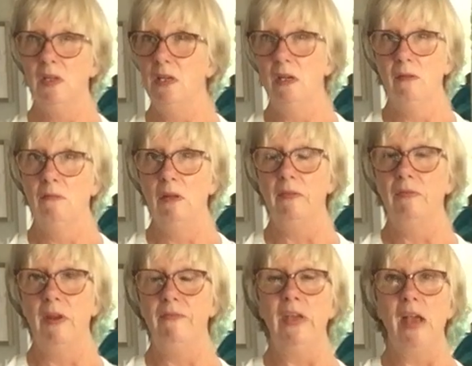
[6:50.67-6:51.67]
You know,
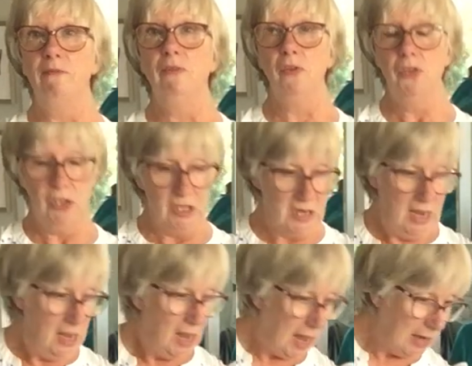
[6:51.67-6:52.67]
if you get flustered.
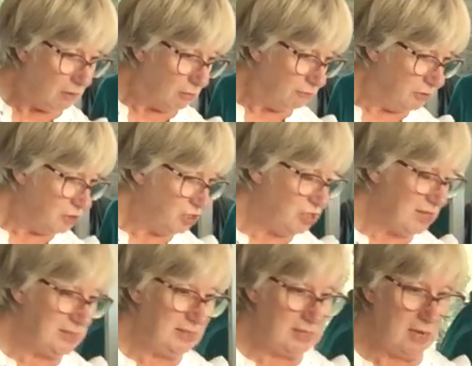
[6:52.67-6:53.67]
I got flustered
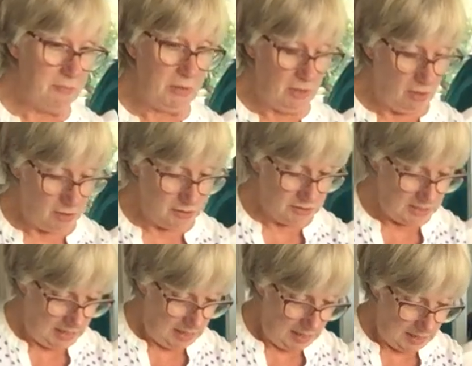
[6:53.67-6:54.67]
yesterday because
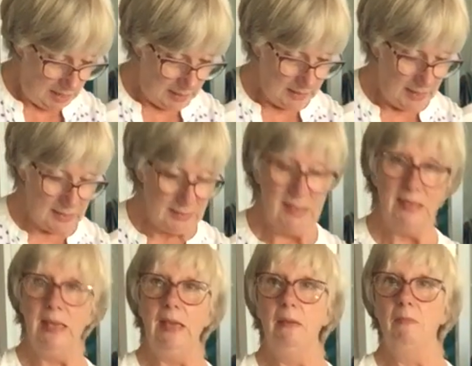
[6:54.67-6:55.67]
I had
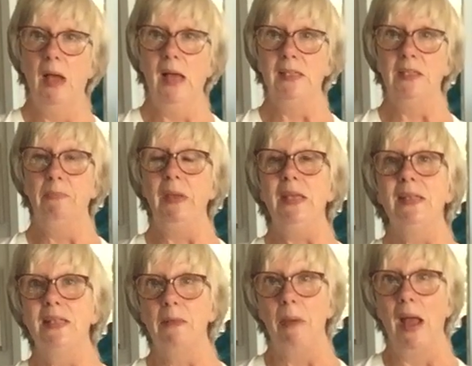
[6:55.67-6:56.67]
to
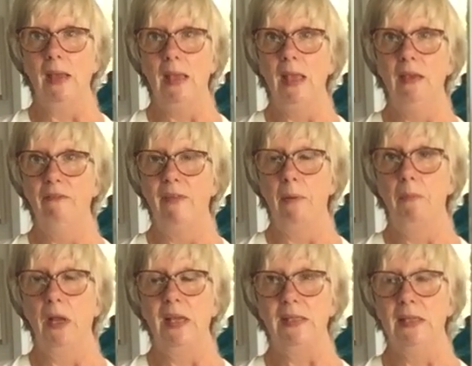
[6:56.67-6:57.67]
piece the backing
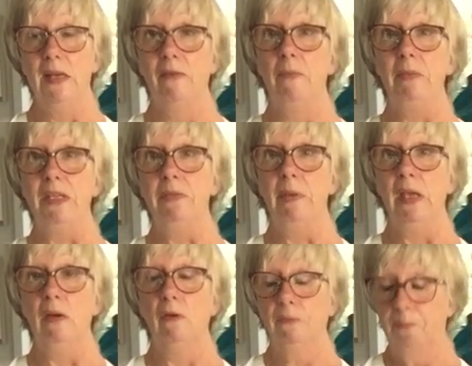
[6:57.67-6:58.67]
fabric. I didn't have a piece big
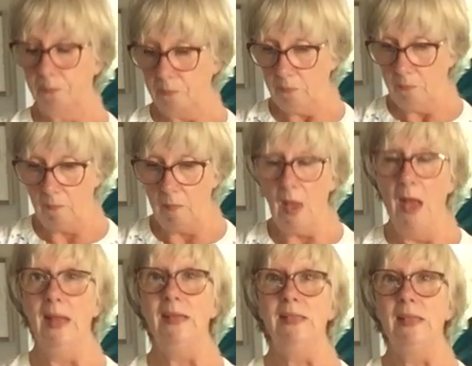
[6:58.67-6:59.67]
enough,
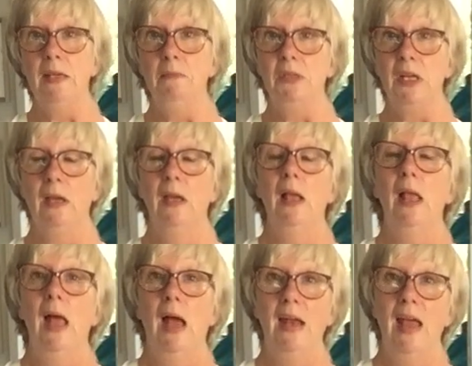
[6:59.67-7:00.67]
and I seamed it.
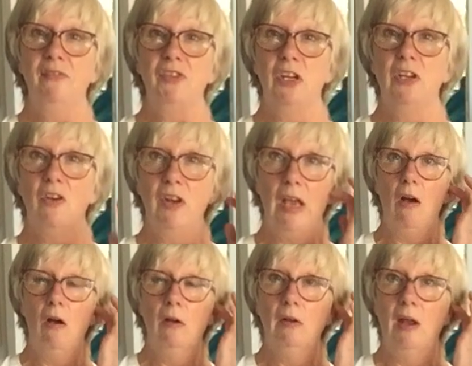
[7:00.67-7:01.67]
And after I'd got
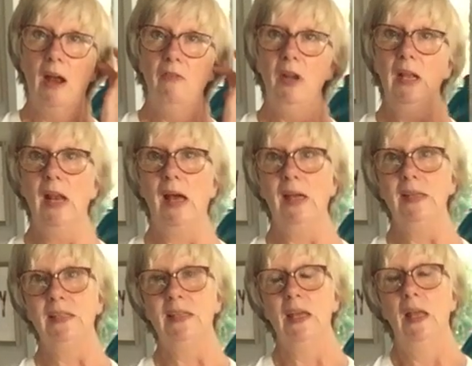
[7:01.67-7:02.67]
on, I
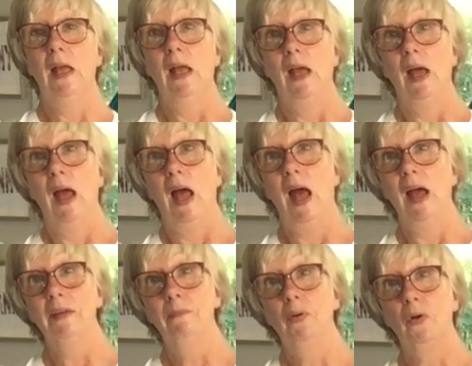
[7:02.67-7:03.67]
realised
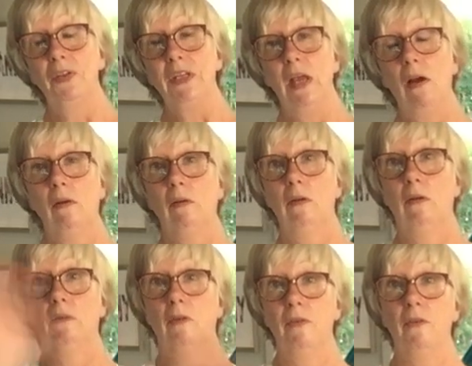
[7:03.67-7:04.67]
I'd put it on
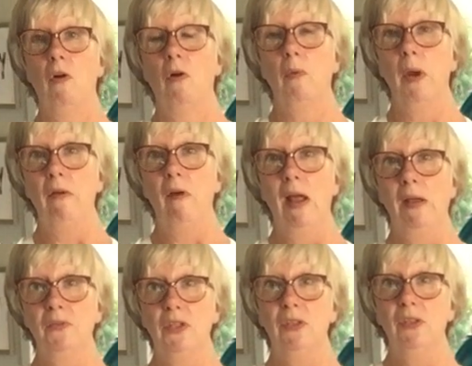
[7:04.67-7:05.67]
the wrong way
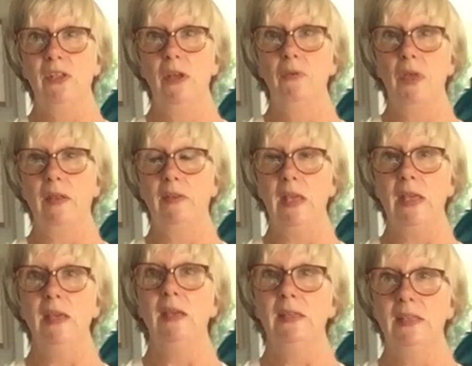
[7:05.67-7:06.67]
around, so that
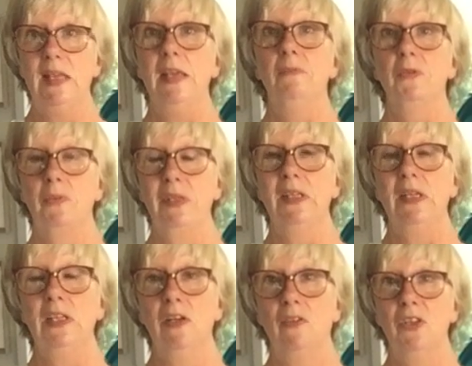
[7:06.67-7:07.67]
the seams were
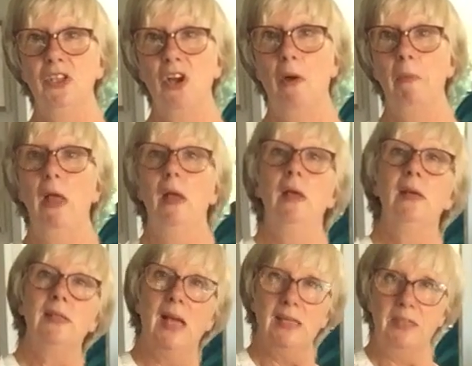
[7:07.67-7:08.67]
sitting on the top.
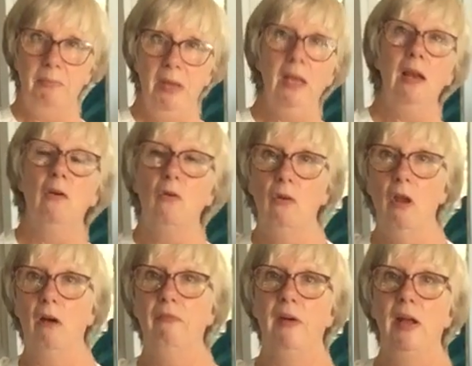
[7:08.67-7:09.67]
So I had to peel it all
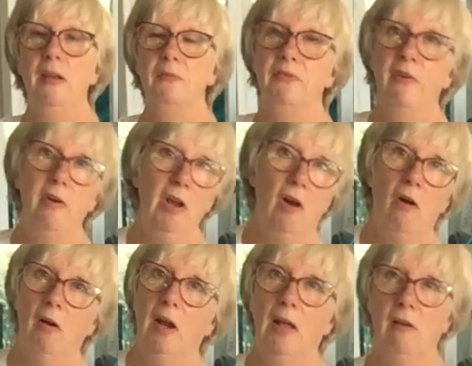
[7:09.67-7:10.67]
off, and it was very
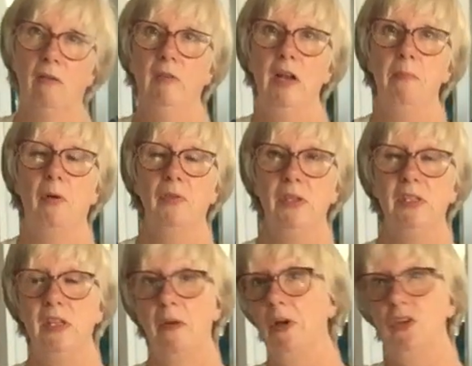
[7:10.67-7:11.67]
hot, and I got really bothered.
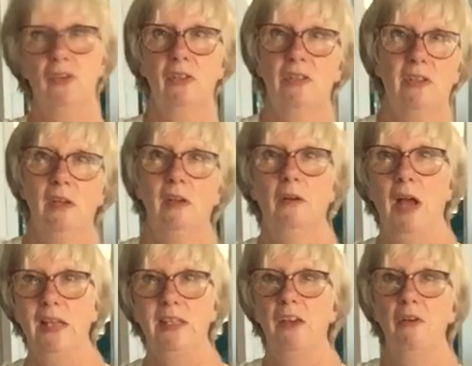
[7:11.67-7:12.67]
So I just
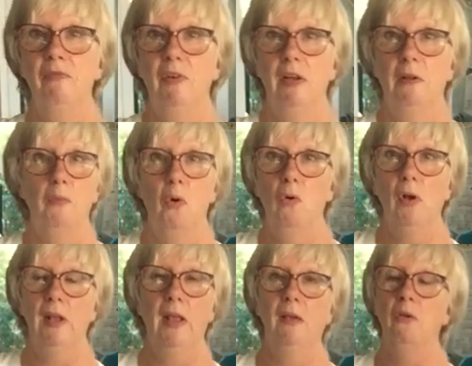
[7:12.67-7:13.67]
had to go for a little walk
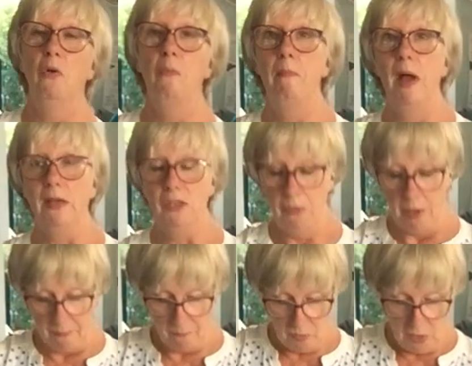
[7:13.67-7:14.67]
and then come back to
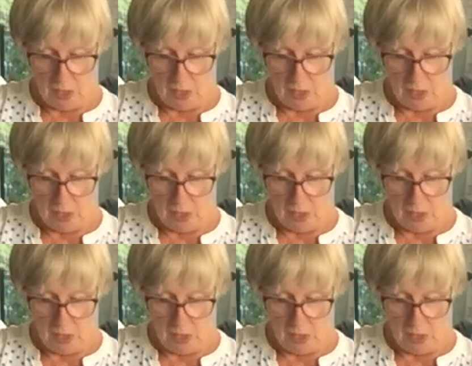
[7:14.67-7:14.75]
it.